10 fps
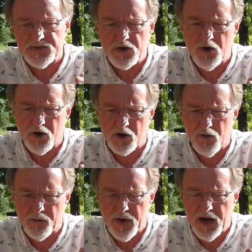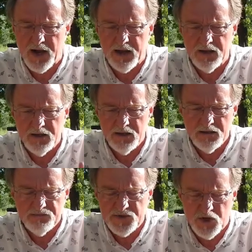a car going by
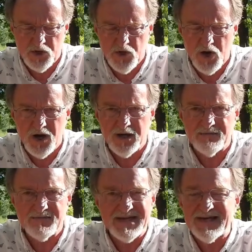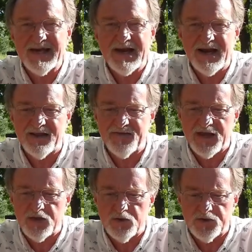turned on, didn't get
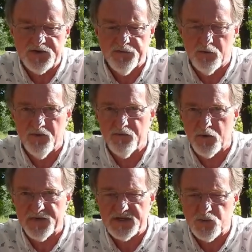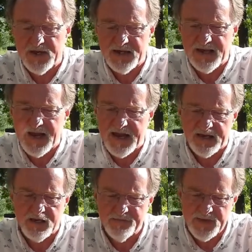anything useful before this went dead.
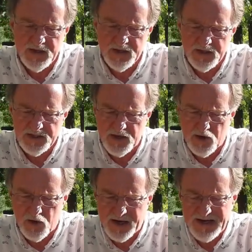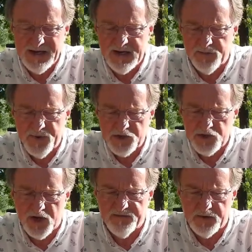So I didn't get a
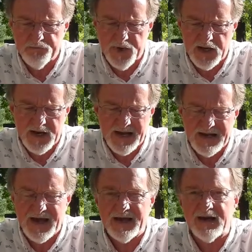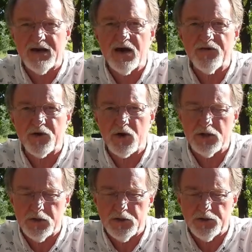picture of it, but I had another
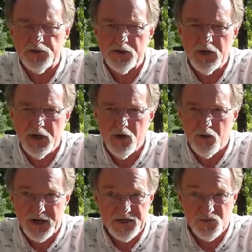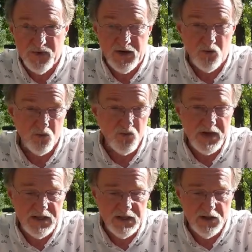kludge where I just ran a
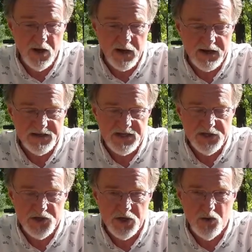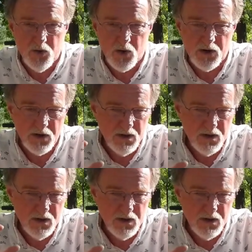really long extension cord,